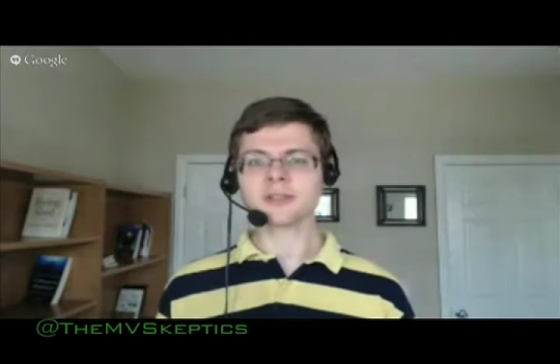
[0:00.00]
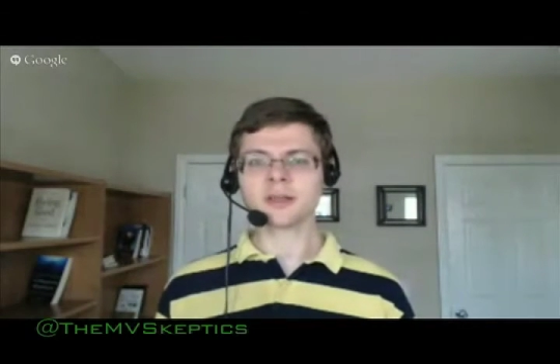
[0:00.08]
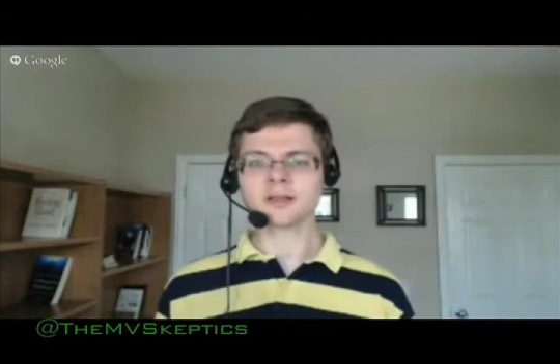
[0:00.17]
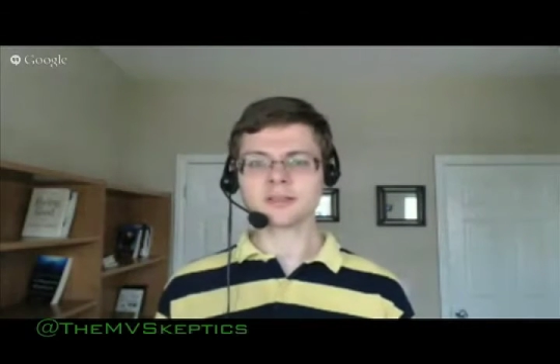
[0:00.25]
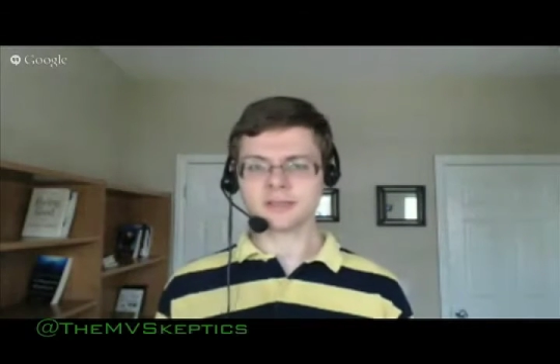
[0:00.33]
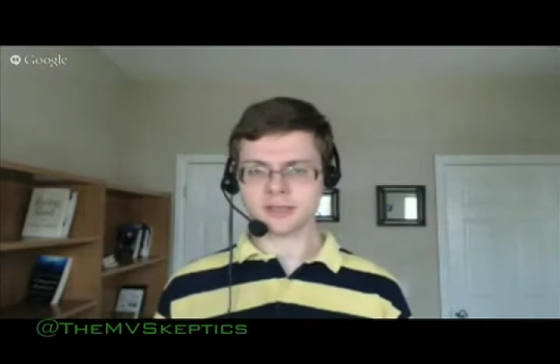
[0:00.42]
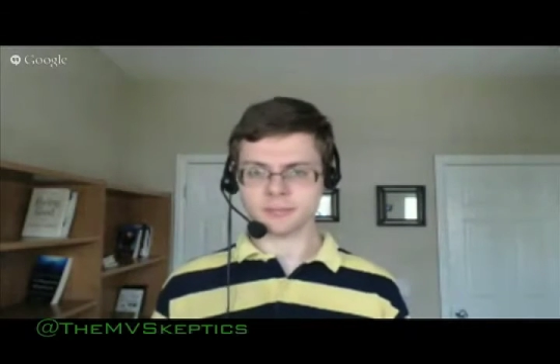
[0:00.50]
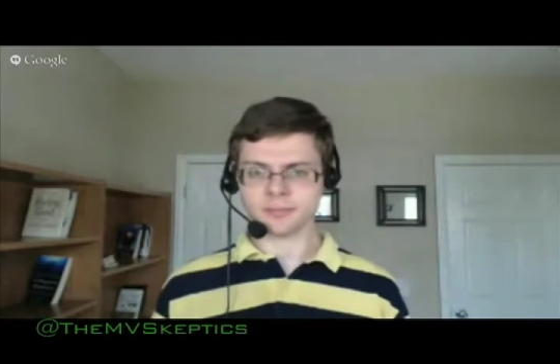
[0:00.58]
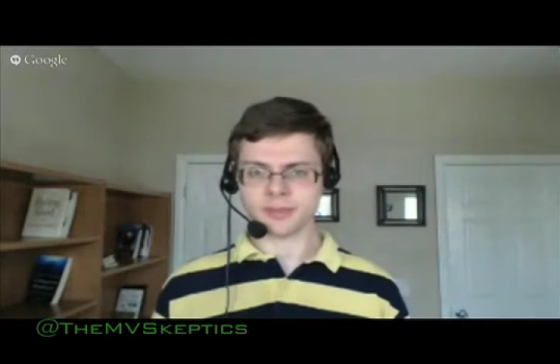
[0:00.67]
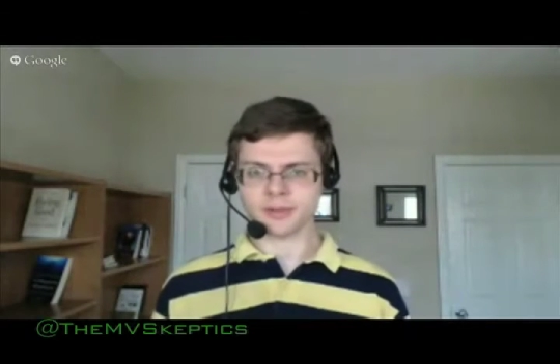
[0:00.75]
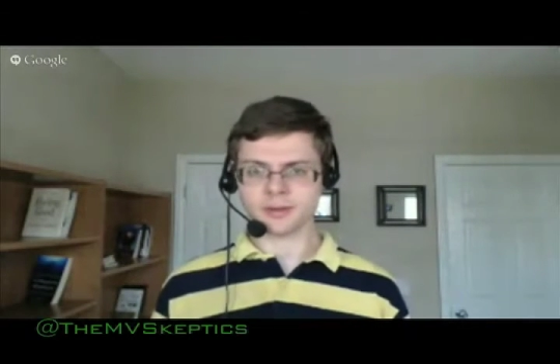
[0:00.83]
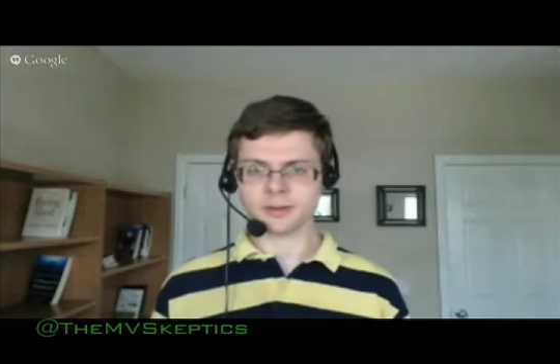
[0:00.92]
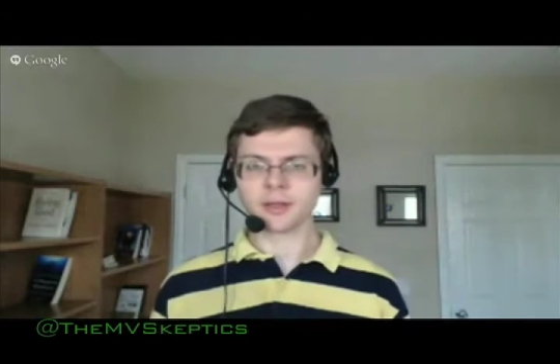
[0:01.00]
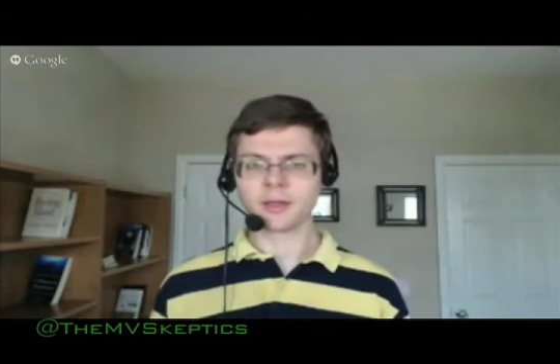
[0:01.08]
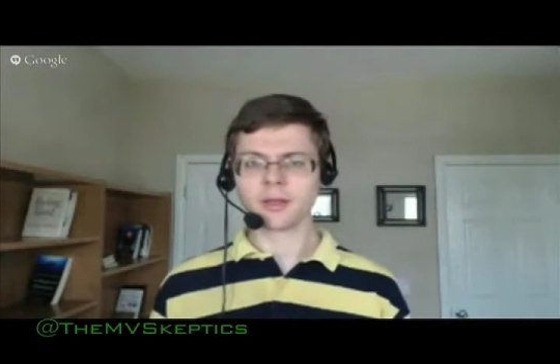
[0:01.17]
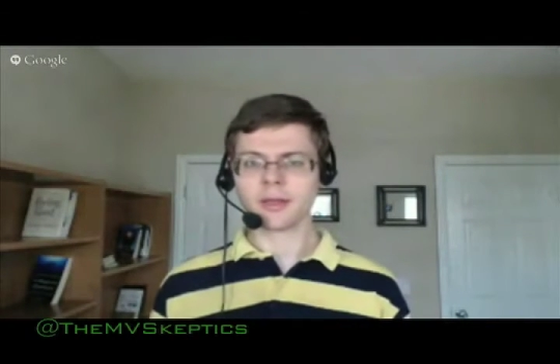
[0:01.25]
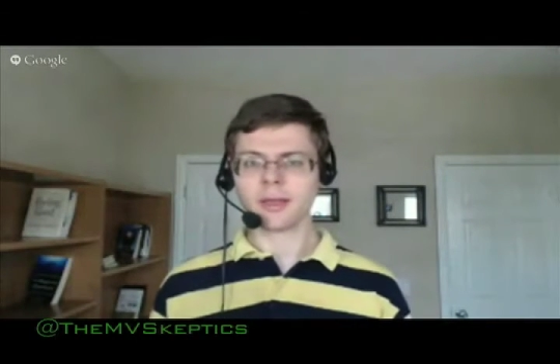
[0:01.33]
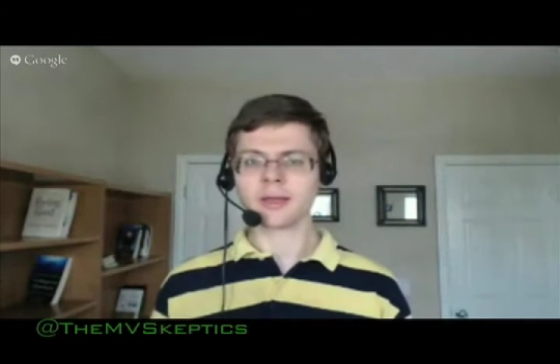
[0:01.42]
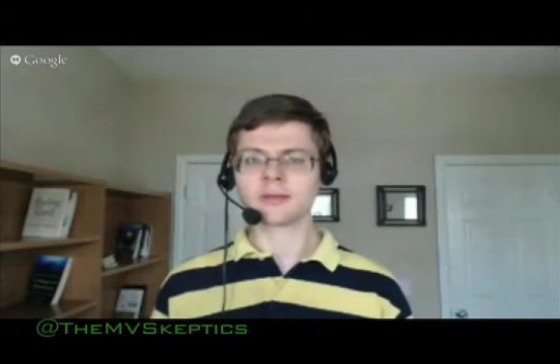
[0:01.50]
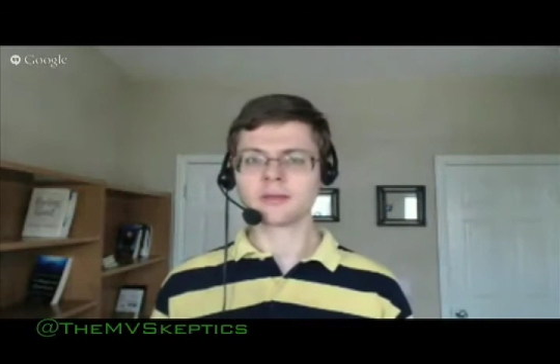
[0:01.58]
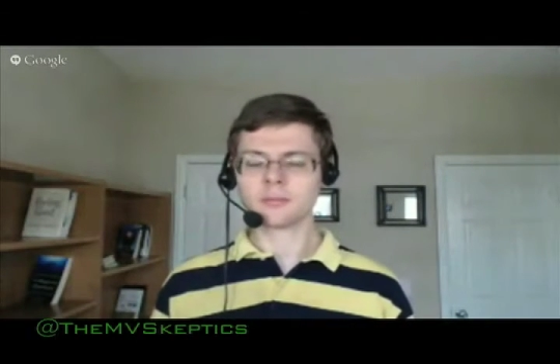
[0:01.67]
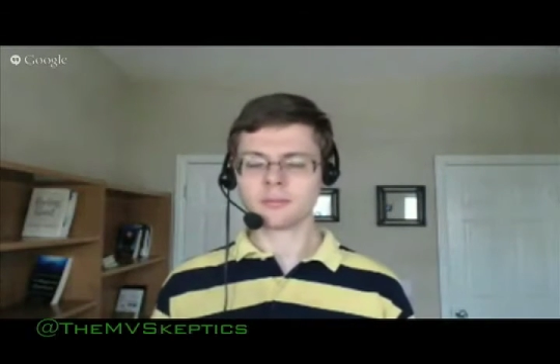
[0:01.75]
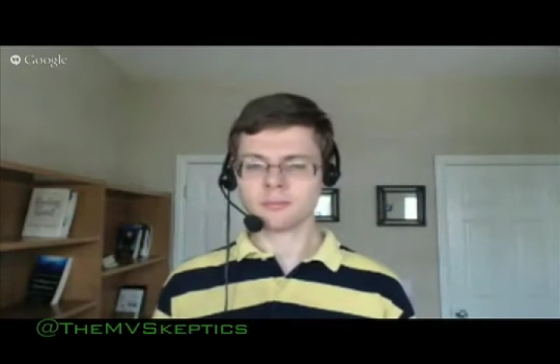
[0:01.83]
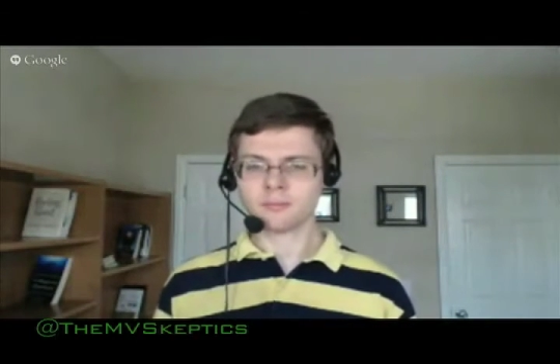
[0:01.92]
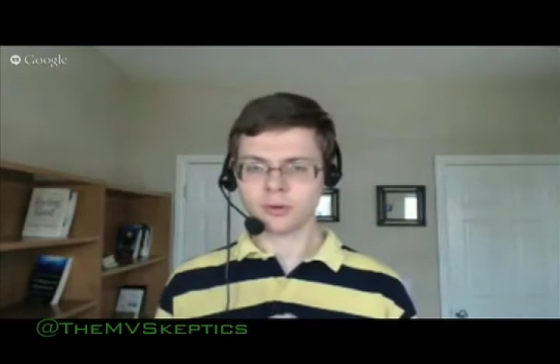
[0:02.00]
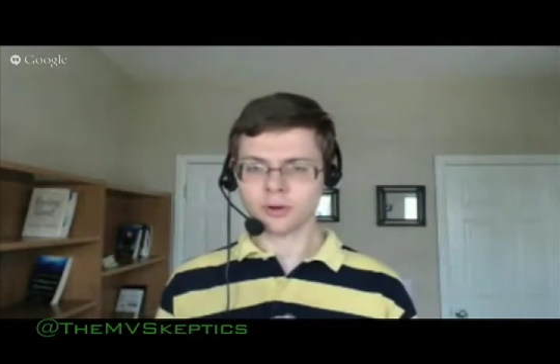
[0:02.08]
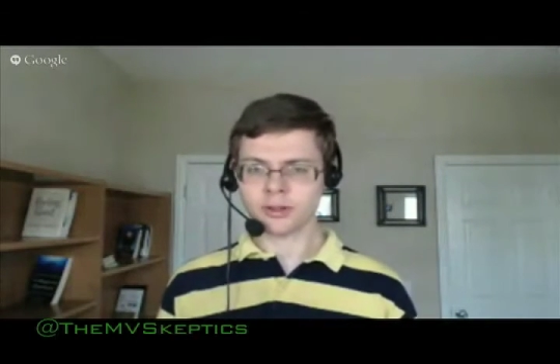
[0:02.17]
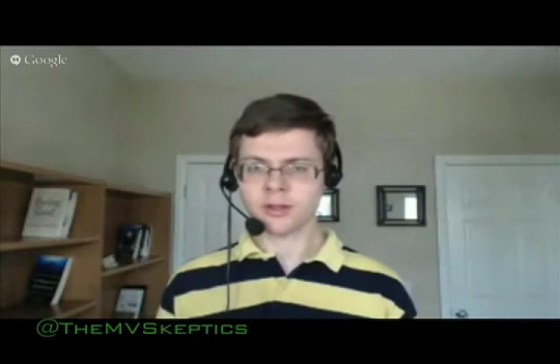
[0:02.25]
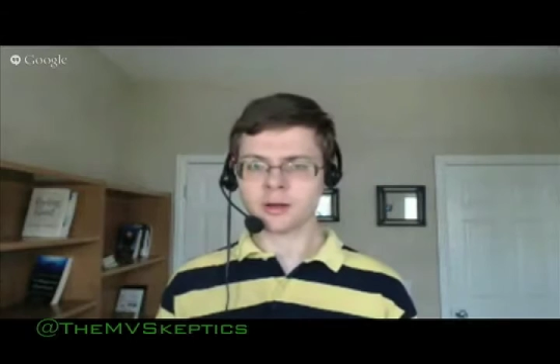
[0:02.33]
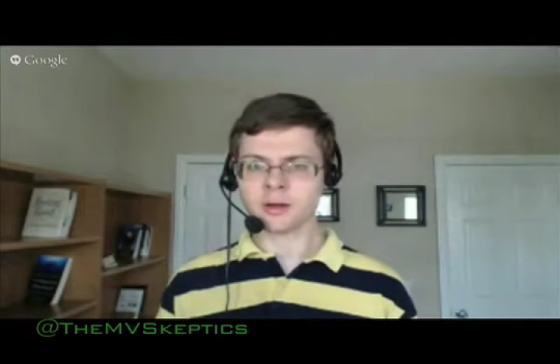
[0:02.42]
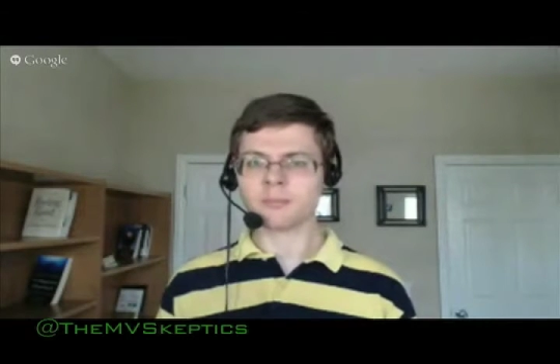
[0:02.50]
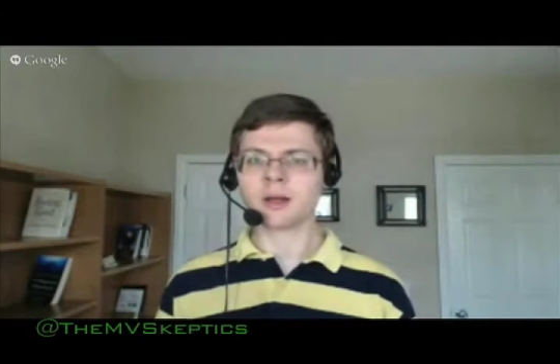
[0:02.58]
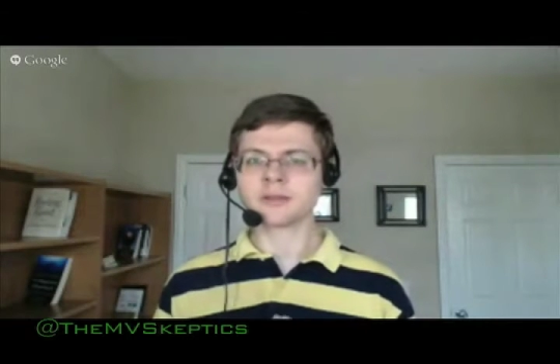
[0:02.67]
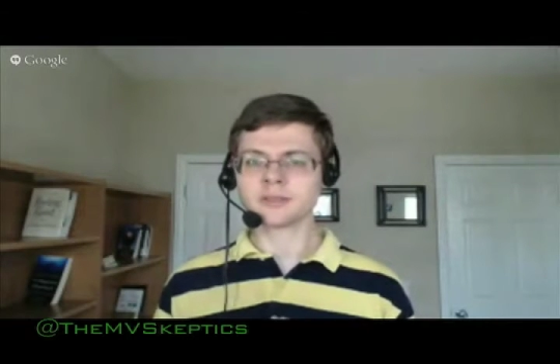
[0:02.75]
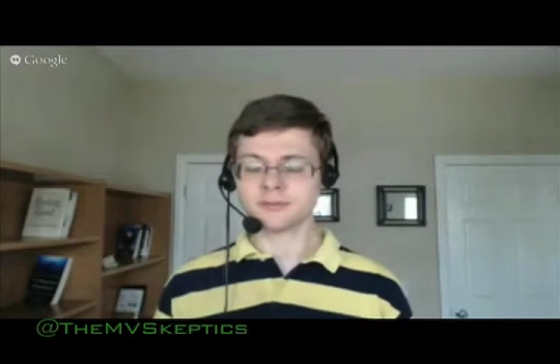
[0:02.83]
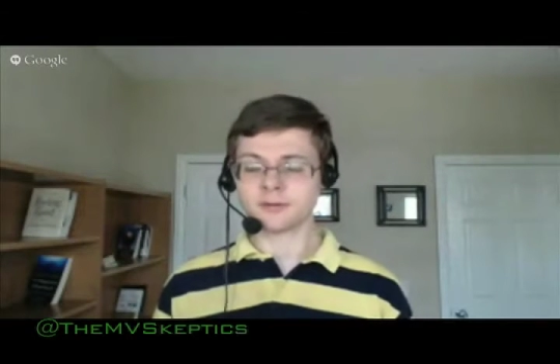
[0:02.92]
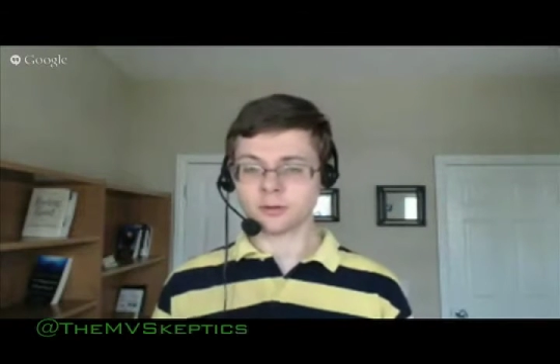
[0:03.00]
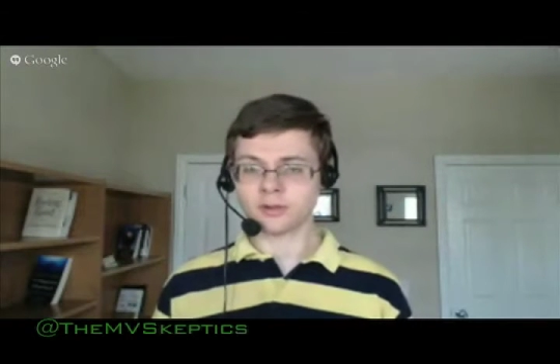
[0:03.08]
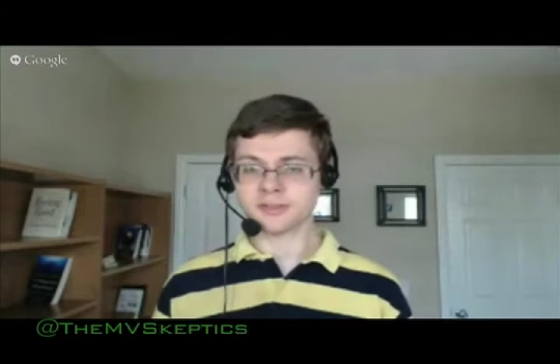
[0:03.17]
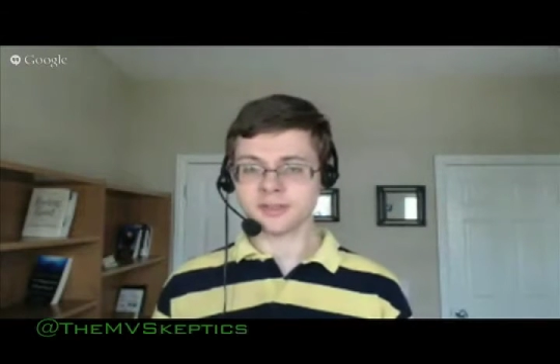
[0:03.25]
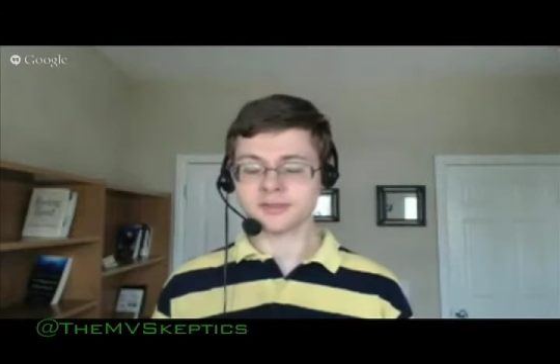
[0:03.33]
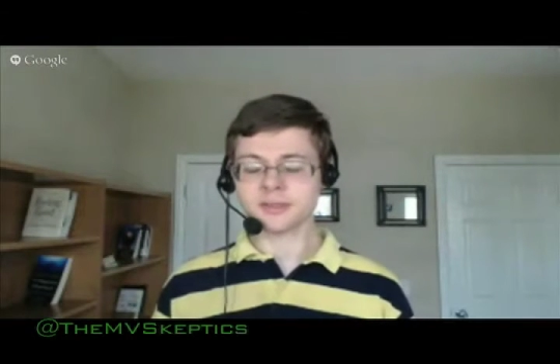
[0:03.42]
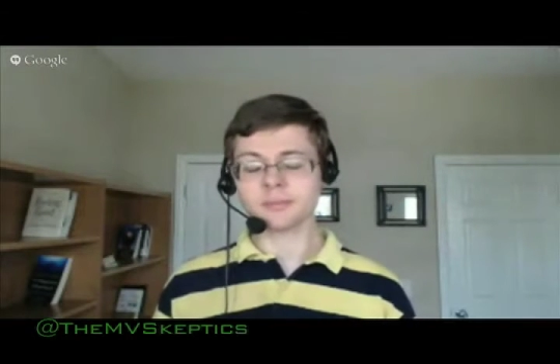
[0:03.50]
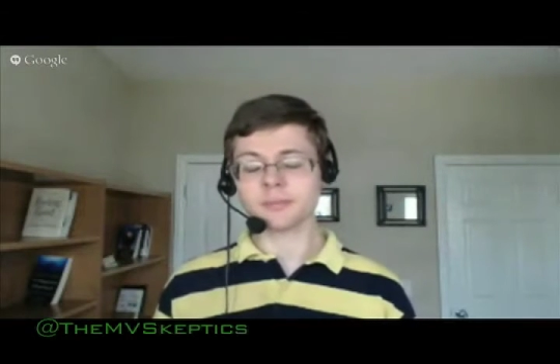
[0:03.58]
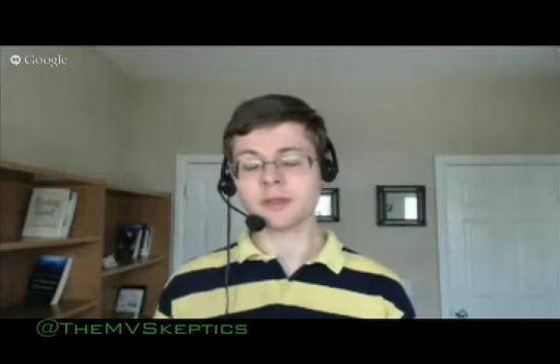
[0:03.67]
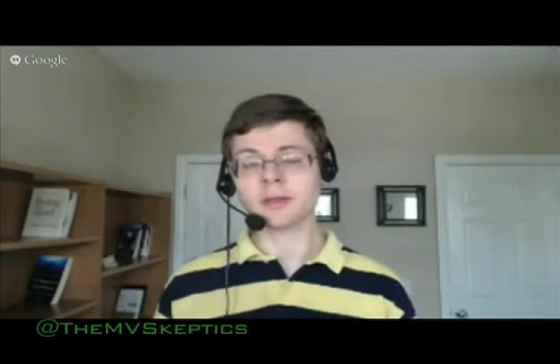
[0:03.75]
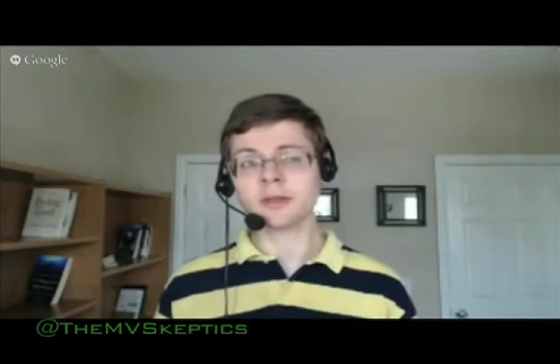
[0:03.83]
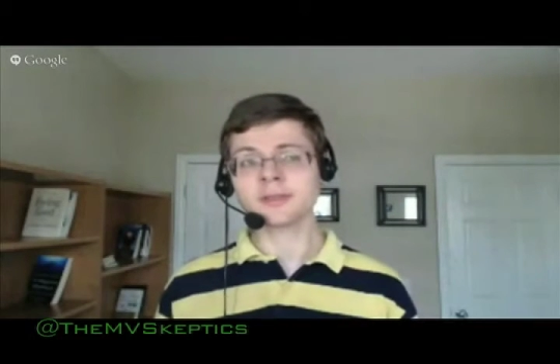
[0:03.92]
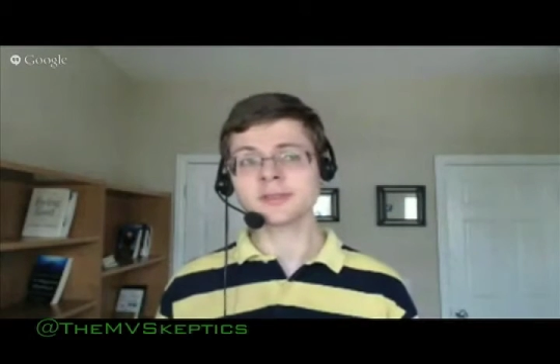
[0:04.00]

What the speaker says: on something and putting our minds focus on something.